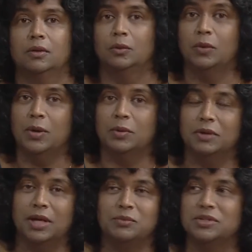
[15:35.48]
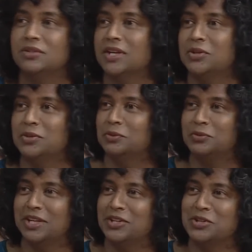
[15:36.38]
Wow, I'm still trying to
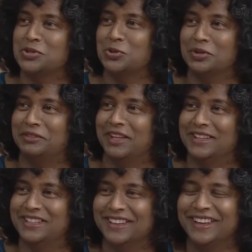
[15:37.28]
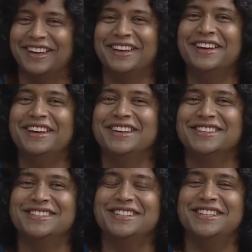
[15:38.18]
digest all of that.
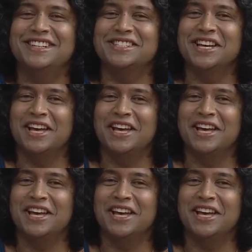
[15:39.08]
Sister Denise,